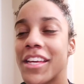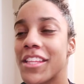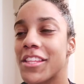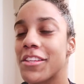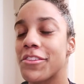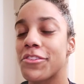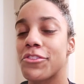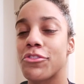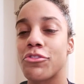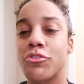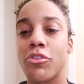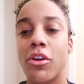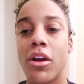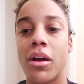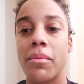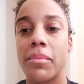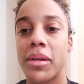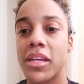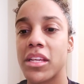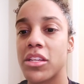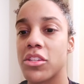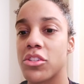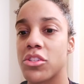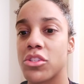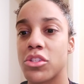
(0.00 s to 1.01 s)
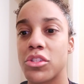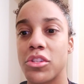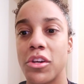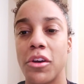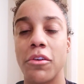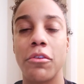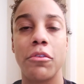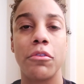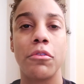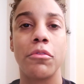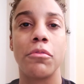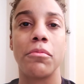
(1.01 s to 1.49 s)
this drama is
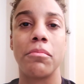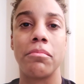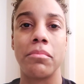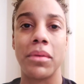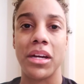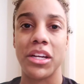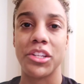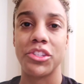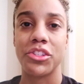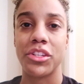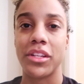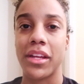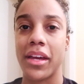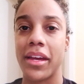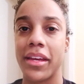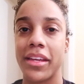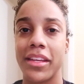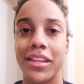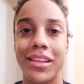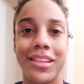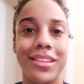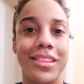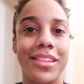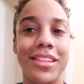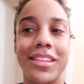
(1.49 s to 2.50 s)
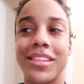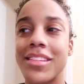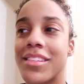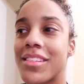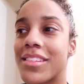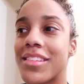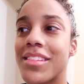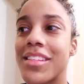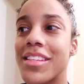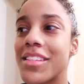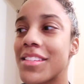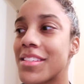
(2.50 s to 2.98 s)
so much and I
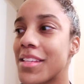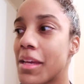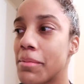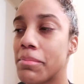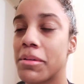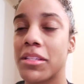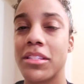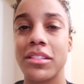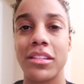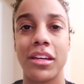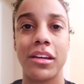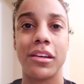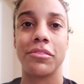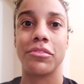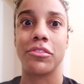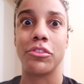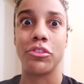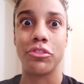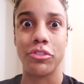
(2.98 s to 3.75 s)
this this type of stuff